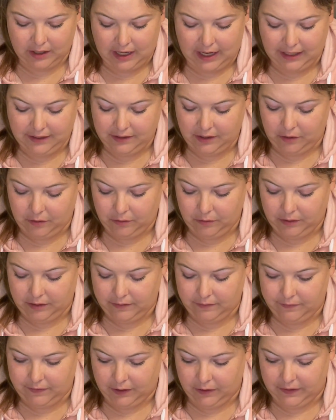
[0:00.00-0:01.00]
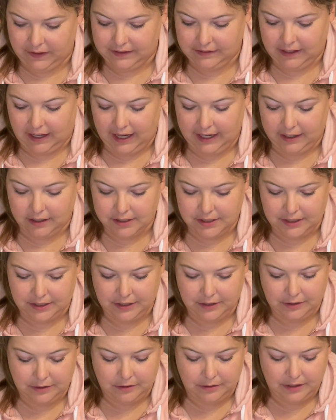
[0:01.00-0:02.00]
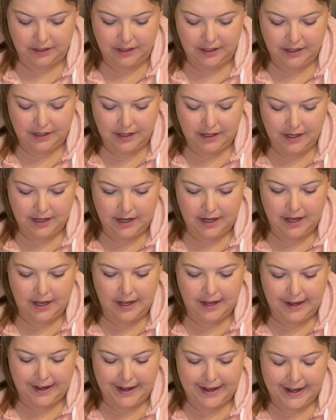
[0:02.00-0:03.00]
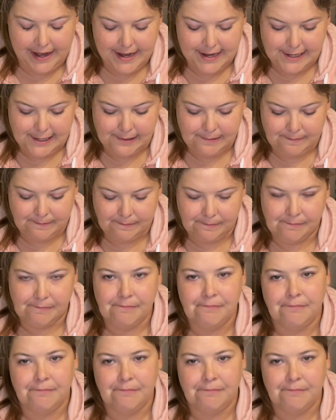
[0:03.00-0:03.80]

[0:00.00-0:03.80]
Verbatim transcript: I don't feel the desire to. Um,